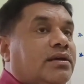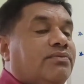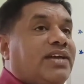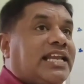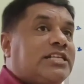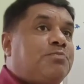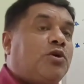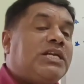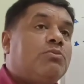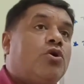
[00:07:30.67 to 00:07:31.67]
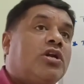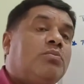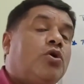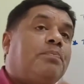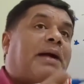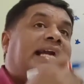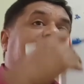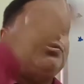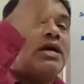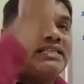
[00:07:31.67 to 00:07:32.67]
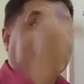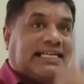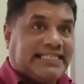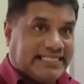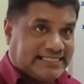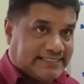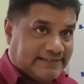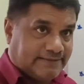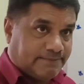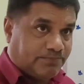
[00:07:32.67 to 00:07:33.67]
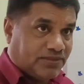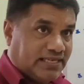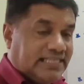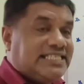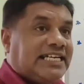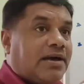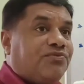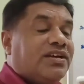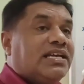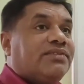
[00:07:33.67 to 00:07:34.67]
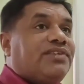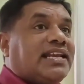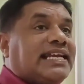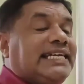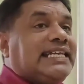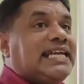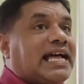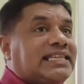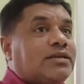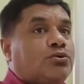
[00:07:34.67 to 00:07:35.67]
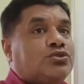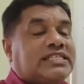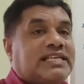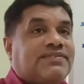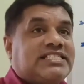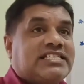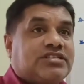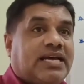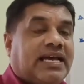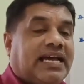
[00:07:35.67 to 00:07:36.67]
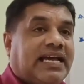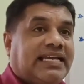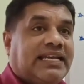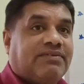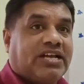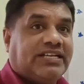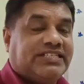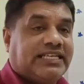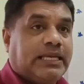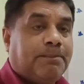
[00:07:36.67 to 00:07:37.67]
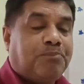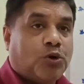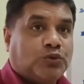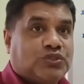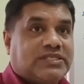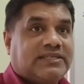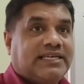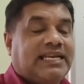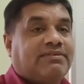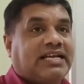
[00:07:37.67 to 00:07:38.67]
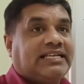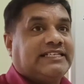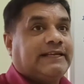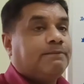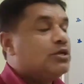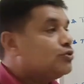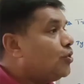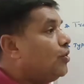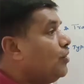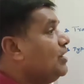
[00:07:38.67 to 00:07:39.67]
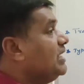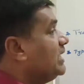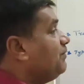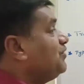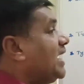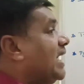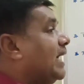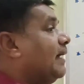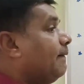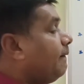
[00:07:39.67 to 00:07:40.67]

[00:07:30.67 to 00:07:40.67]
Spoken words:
We are exporting more and more paddy to other countries. Instead of, we are getting other goods and services in our country, imports in our country. So, if the